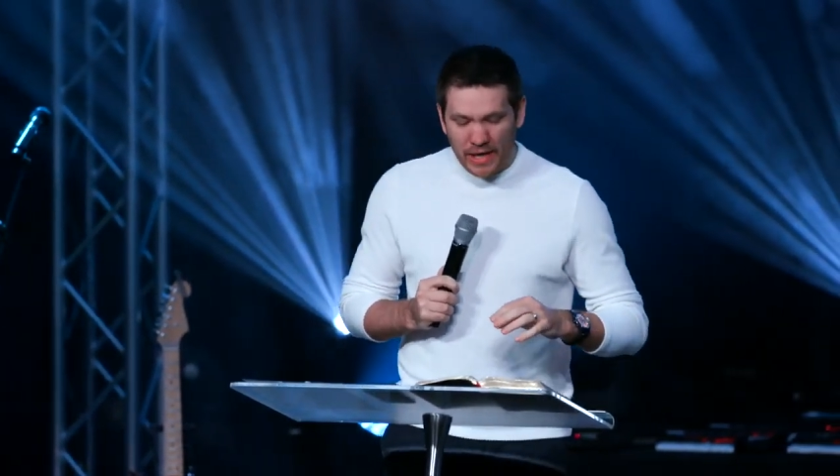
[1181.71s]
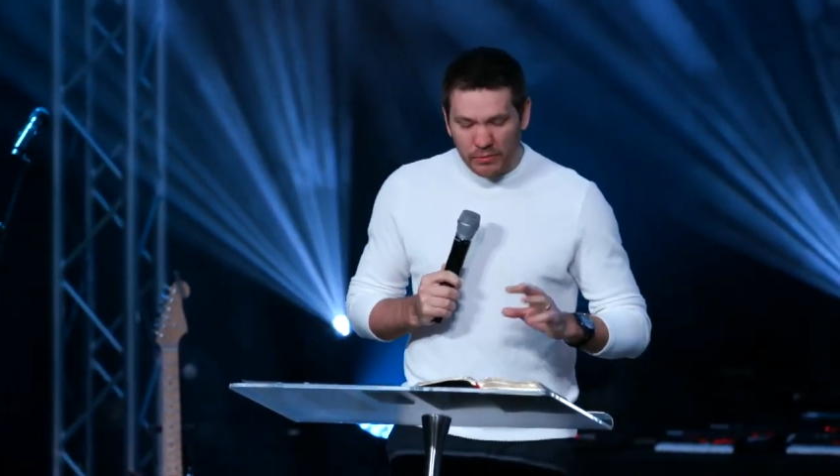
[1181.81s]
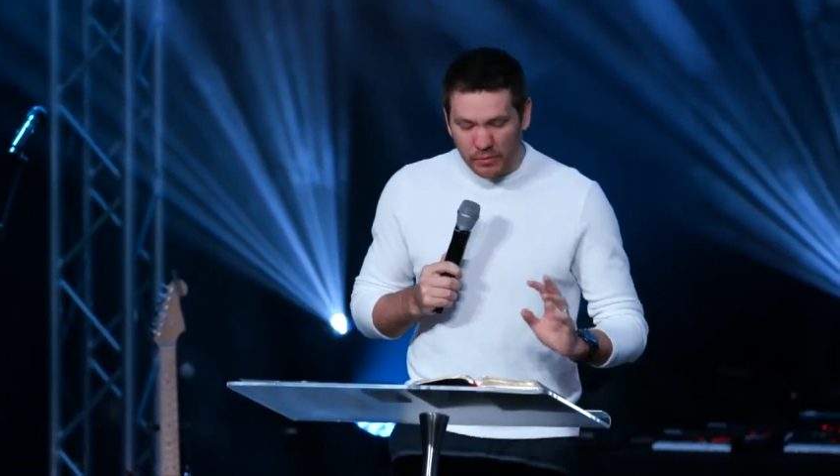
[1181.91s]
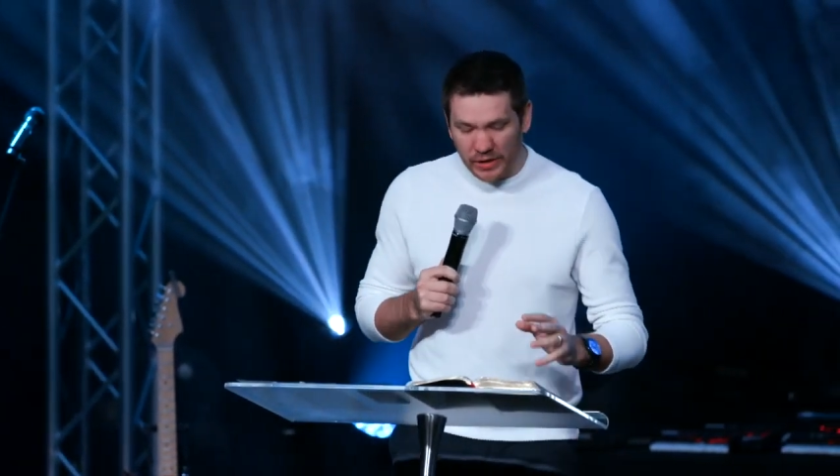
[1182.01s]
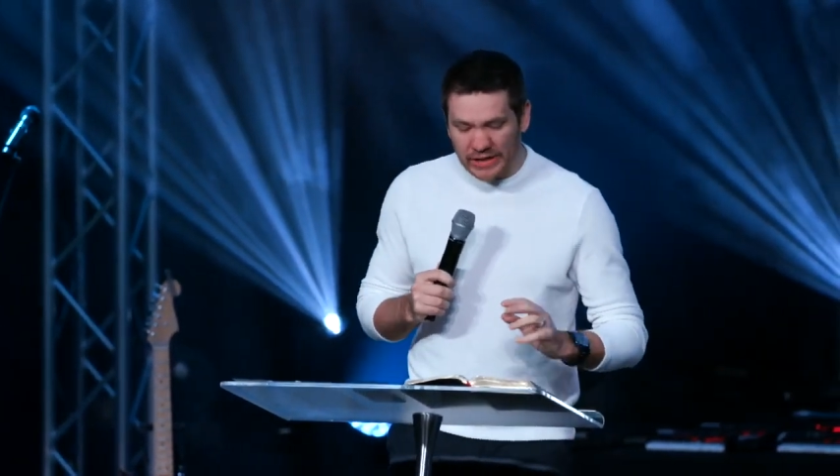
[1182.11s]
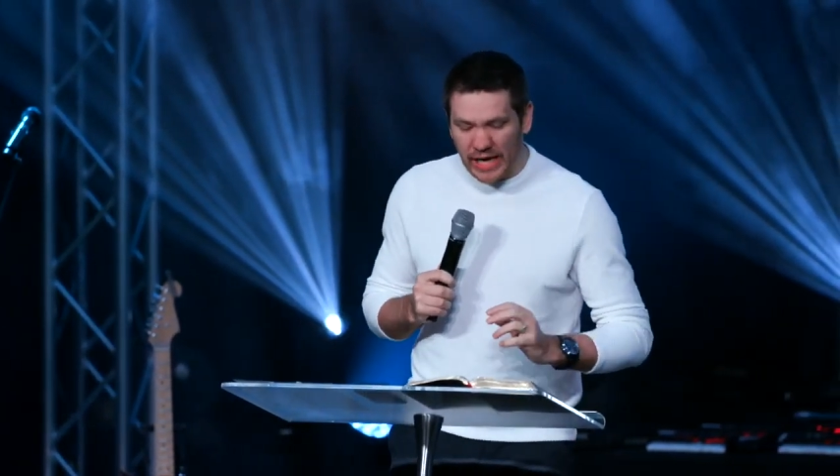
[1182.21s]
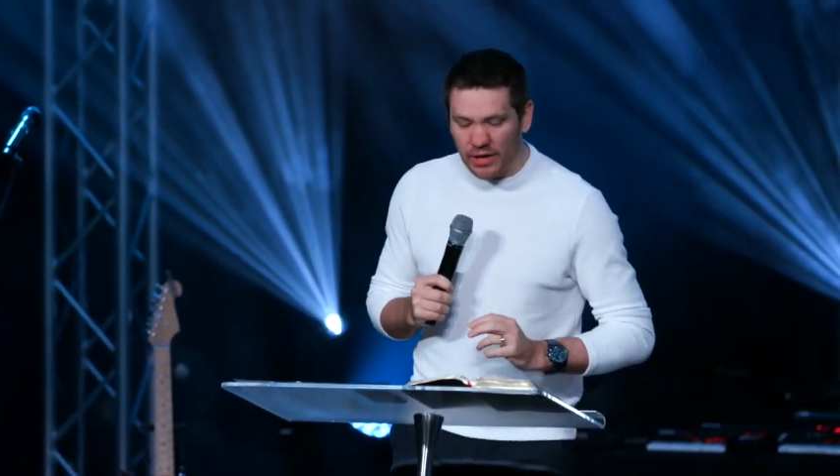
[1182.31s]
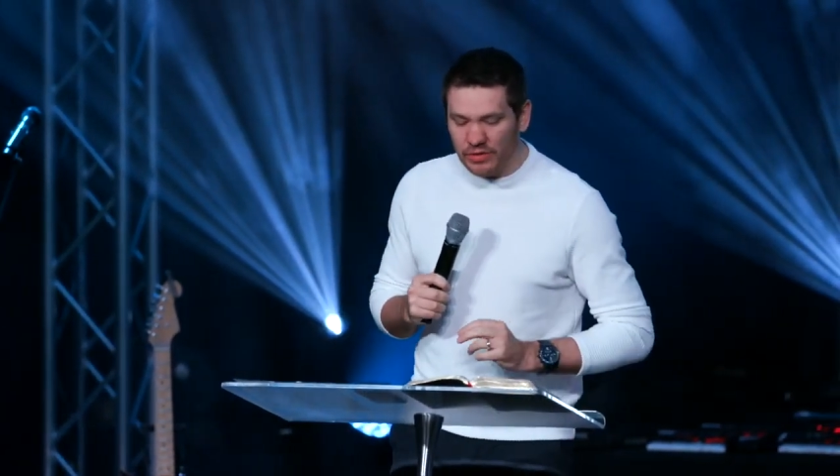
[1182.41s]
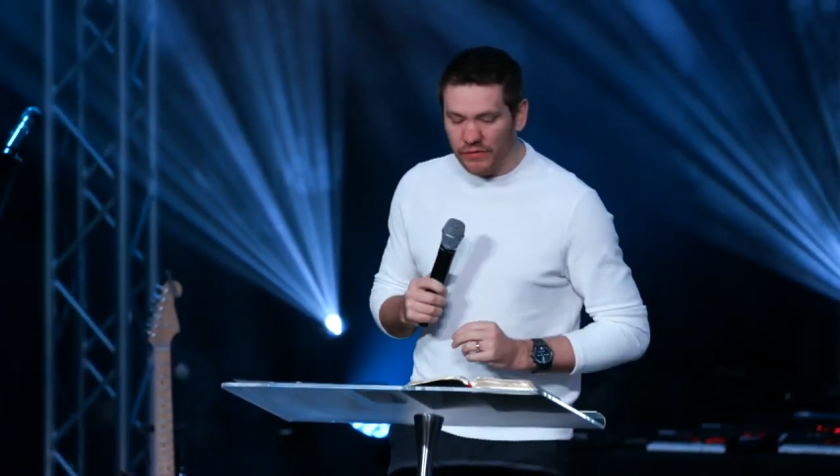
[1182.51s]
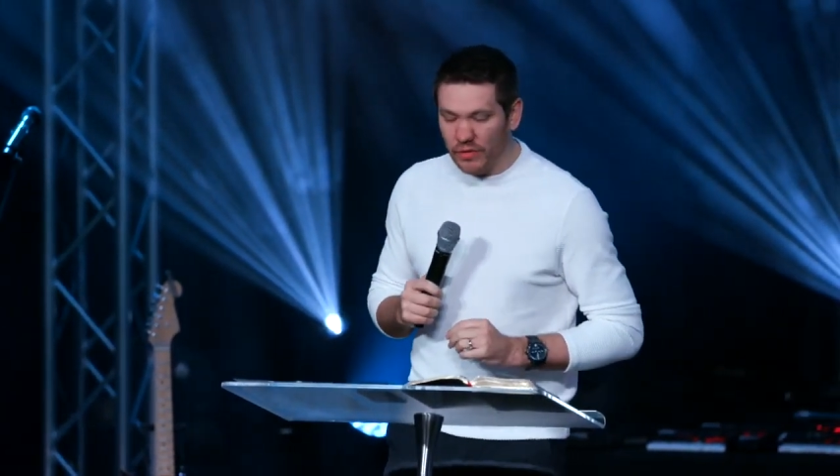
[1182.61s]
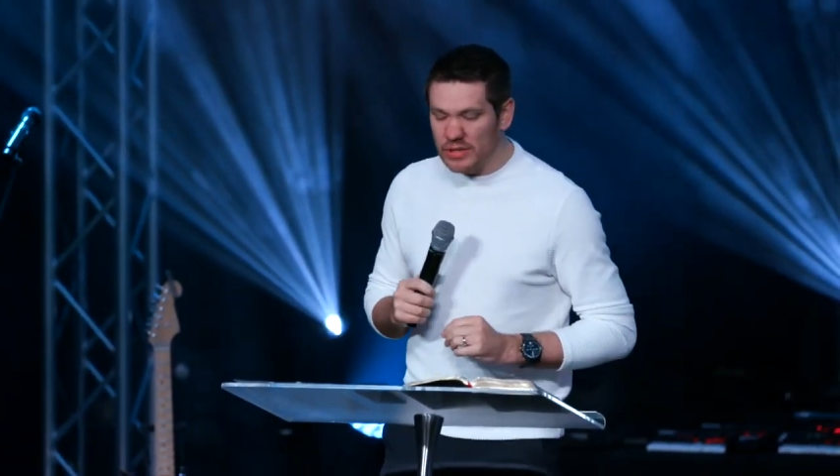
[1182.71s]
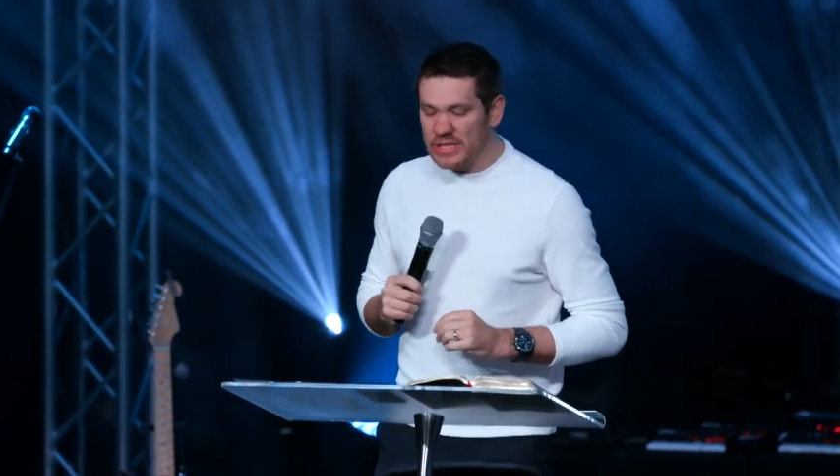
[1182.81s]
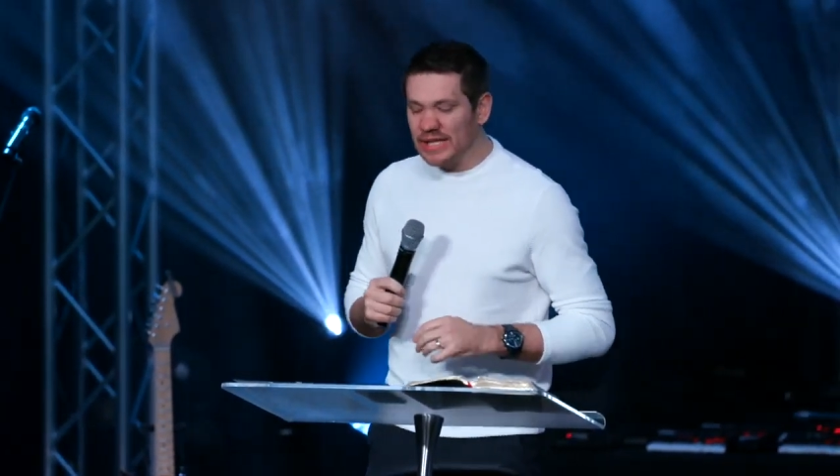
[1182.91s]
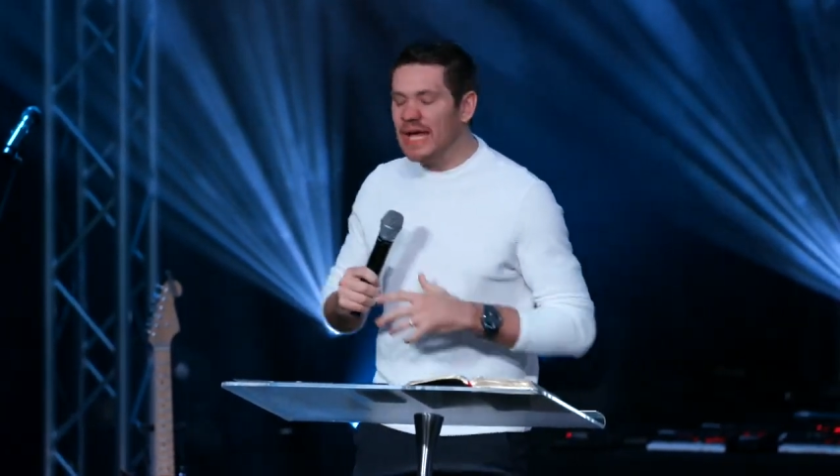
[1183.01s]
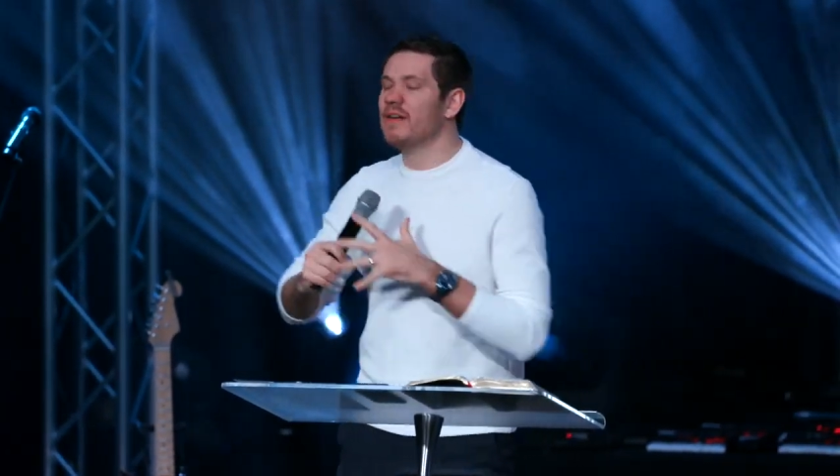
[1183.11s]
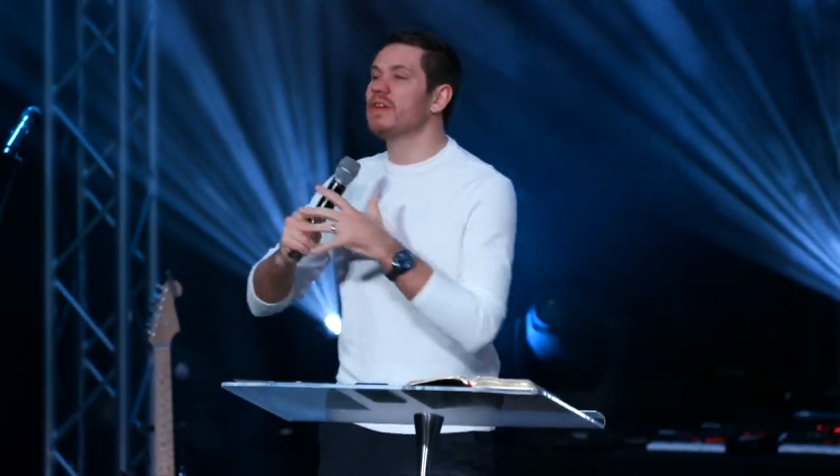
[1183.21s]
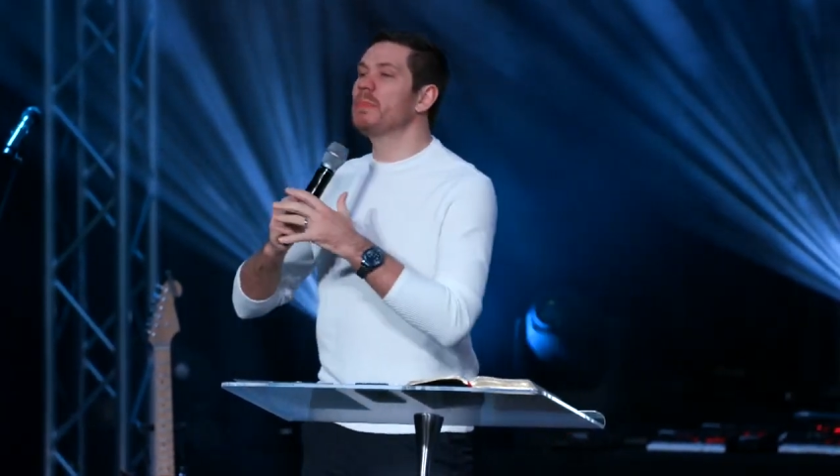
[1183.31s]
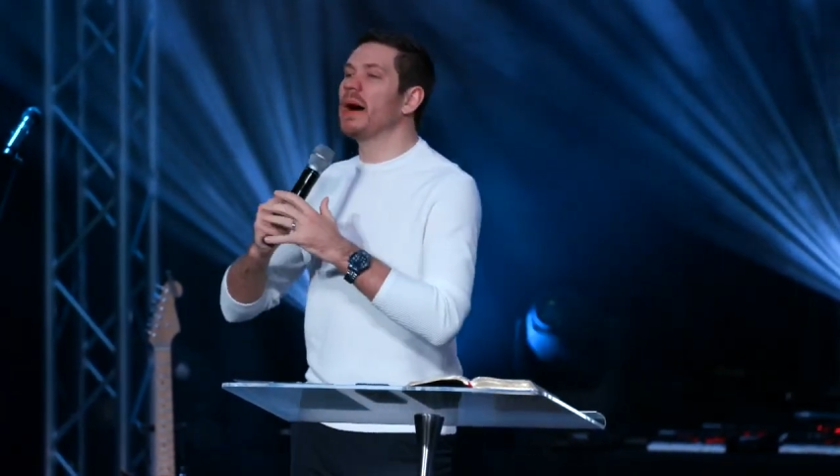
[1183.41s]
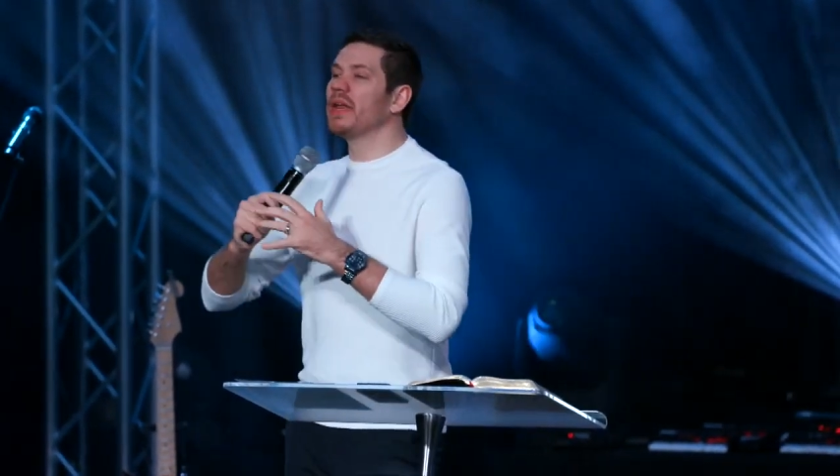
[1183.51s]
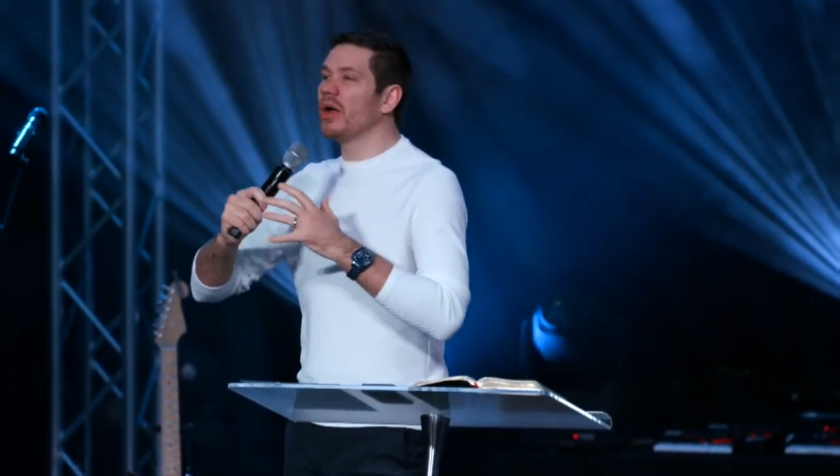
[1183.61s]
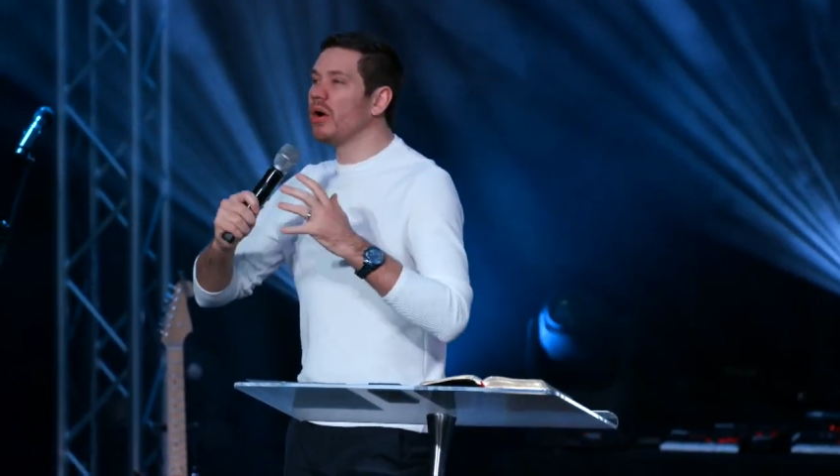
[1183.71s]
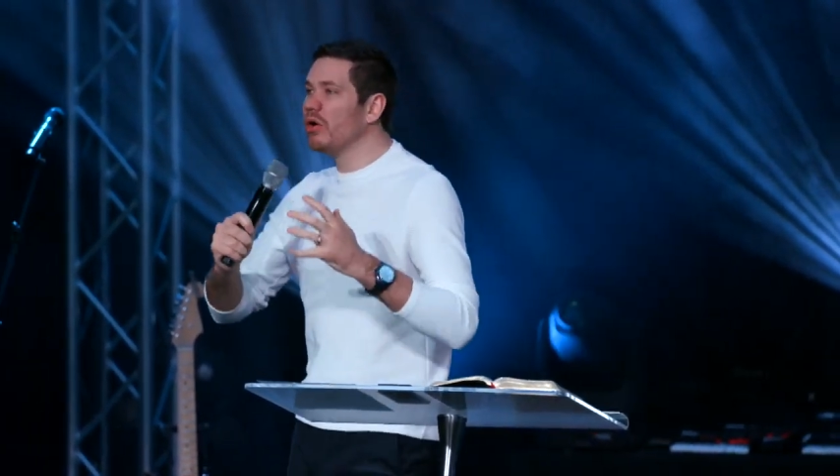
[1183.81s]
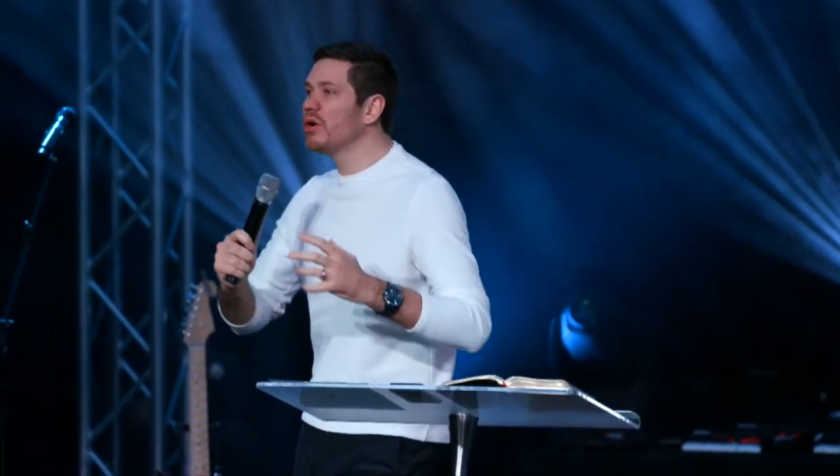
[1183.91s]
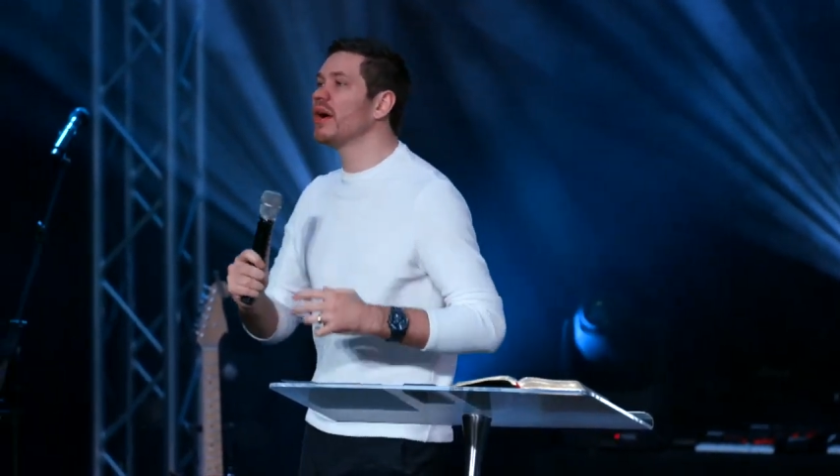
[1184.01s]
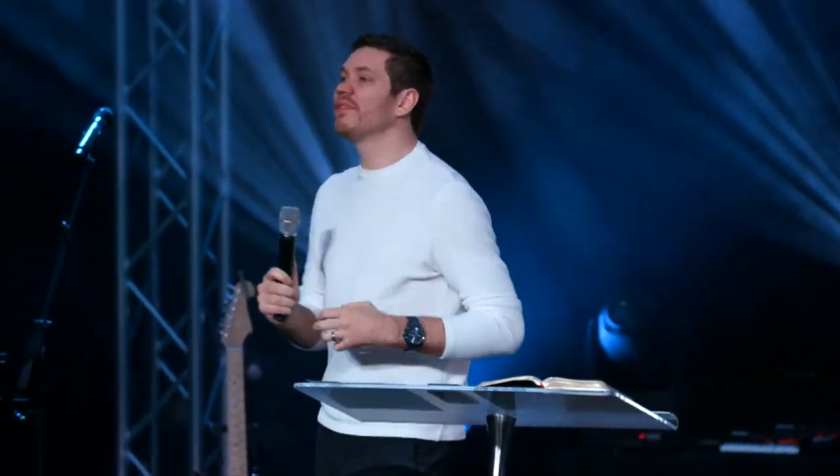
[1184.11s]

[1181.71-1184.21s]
we read down the verse that everybody heard